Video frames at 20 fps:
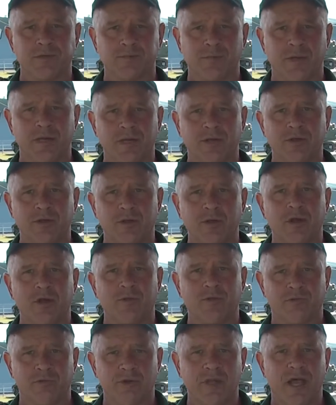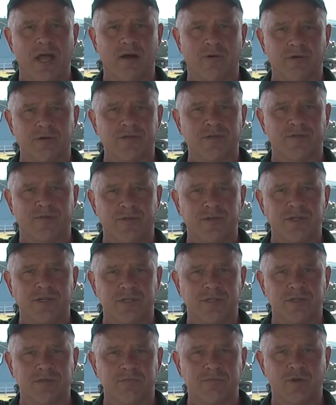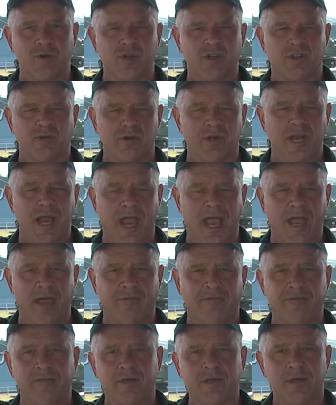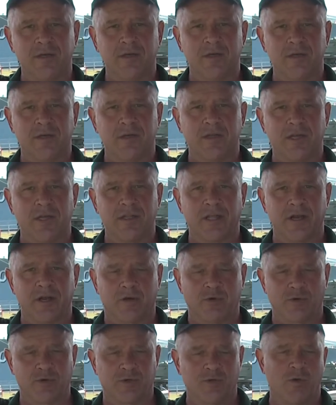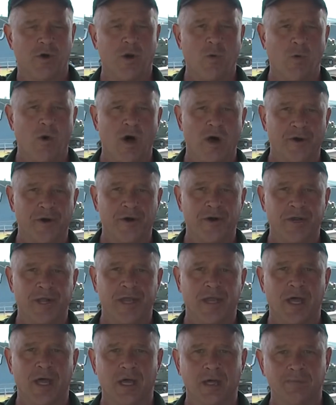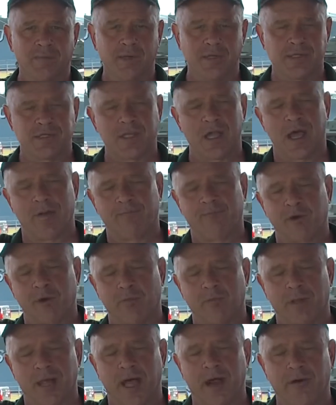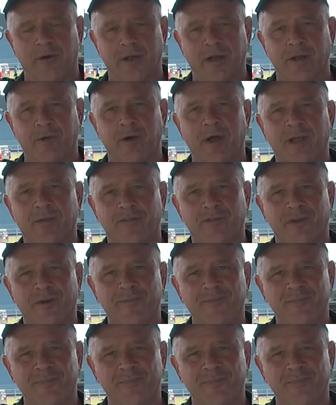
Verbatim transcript: But it, you can go three hours if you just, three, three and a half. And then, of course, you want to water in a uh, pit stop for your bladder anyway. So.